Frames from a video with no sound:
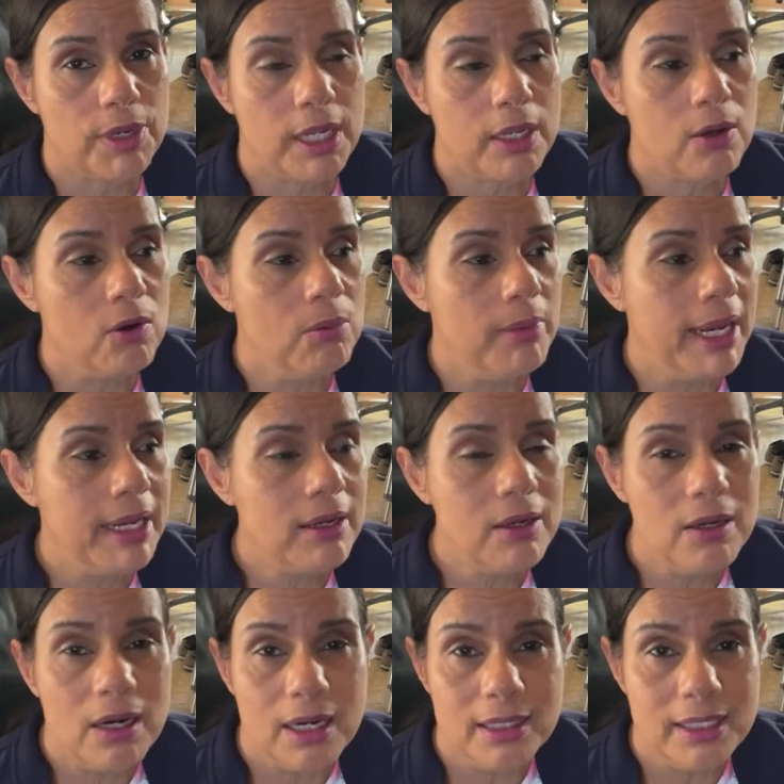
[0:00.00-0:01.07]
Like, oh my
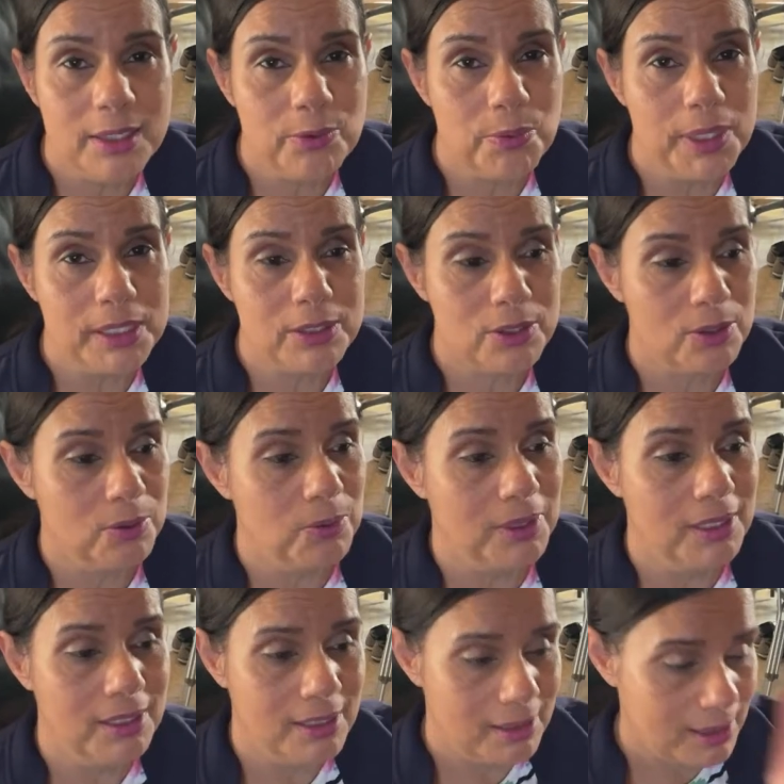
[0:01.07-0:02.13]
God, they rescued one
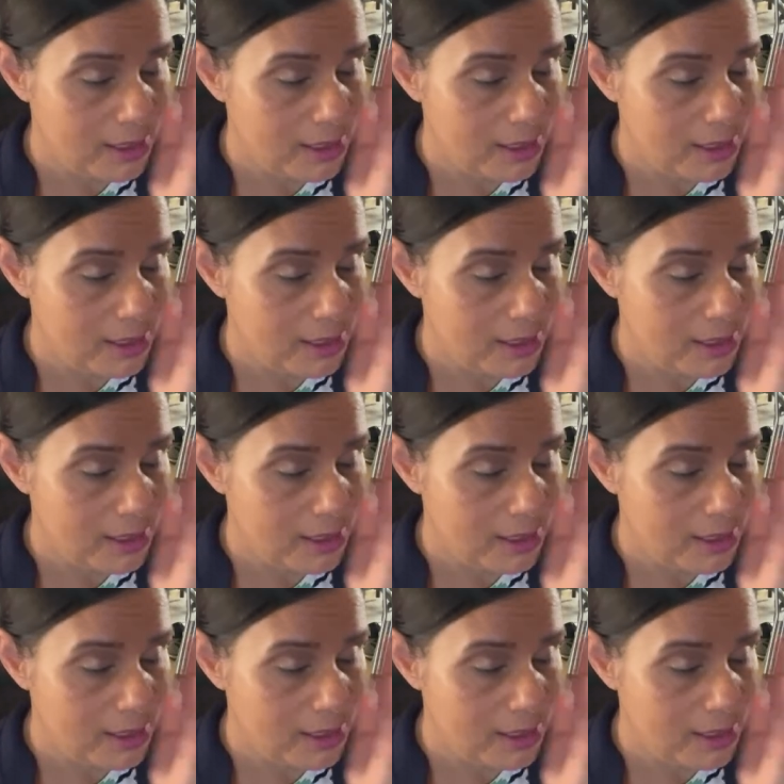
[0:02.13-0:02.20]
of the,